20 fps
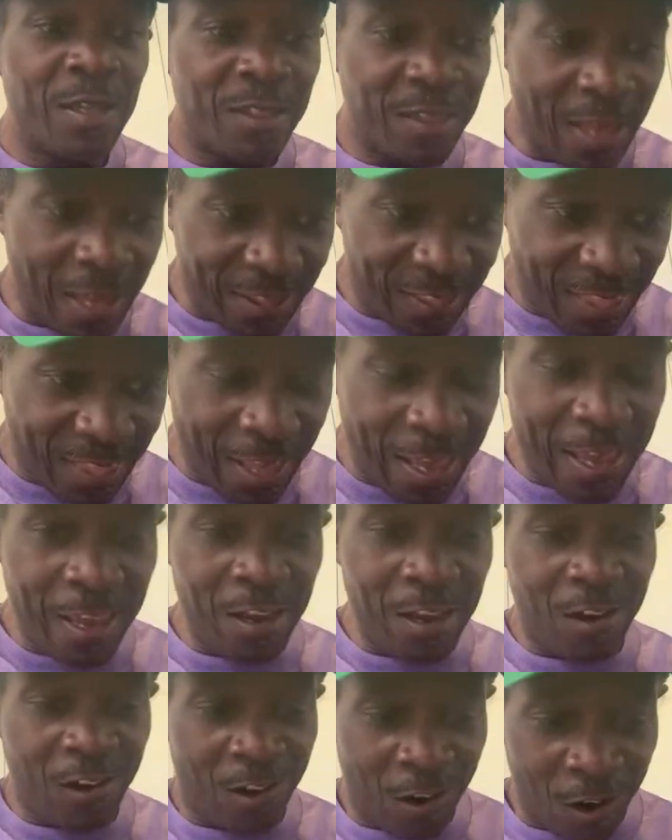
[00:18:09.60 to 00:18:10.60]
that
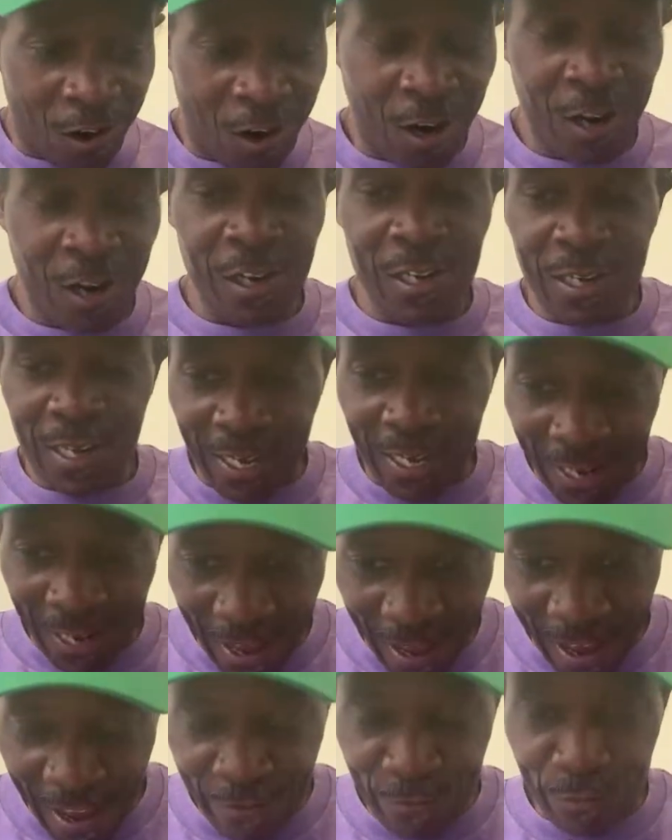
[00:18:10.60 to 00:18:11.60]
they are and
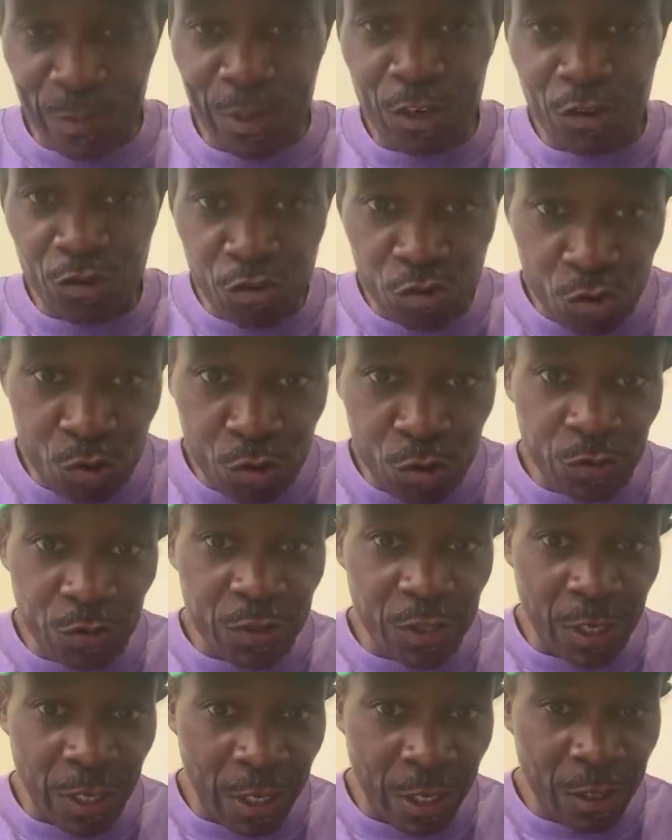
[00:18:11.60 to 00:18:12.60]
have been
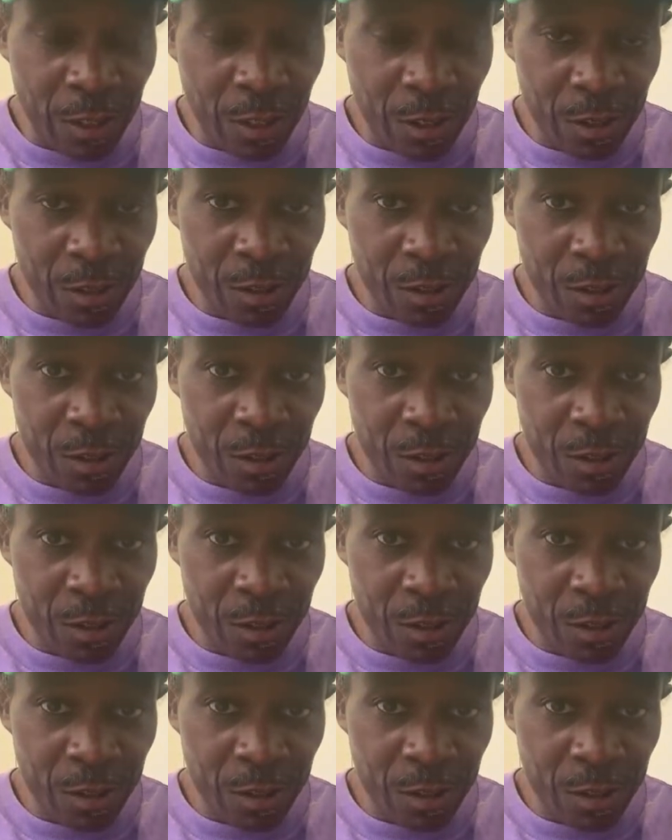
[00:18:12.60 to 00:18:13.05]
using,